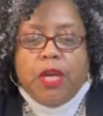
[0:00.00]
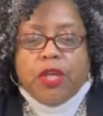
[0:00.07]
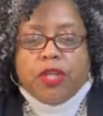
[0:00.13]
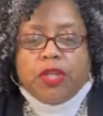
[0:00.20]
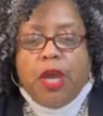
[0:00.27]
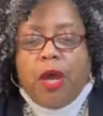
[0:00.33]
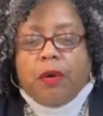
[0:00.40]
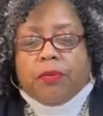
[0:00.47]

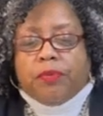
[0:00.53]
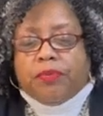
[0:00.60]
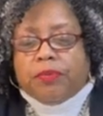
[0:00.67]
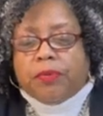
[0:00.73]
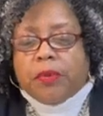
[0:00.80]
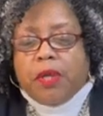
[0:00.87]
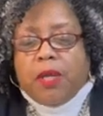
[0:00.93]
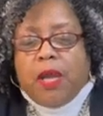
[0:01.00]
So
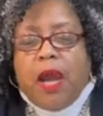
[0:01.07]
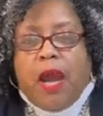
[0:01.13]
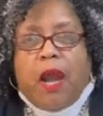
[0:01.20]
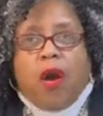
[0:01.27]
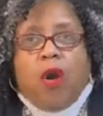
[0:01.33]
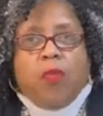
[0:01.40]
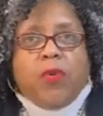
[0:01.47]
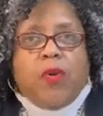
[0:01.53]
I
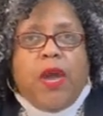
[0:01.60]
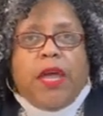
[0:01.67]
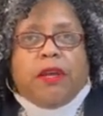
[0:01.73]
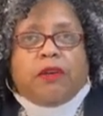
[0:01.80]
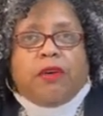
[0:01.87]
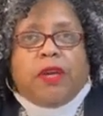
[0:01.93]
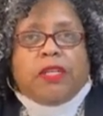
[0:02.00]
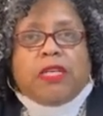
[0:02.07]
hope you had
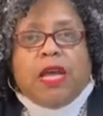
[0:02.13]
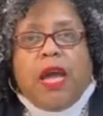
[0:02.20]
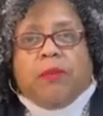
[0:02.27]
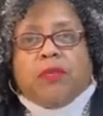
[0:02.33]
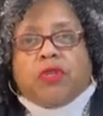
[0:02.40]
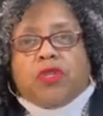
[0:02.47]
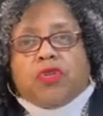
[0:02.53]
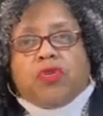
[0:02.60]
a great
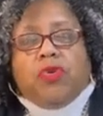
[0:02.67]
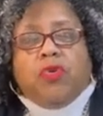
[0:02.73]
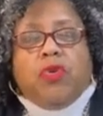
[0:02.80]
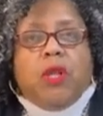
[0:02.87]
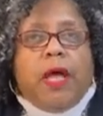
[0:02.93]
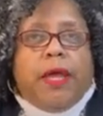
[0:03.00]
time in school.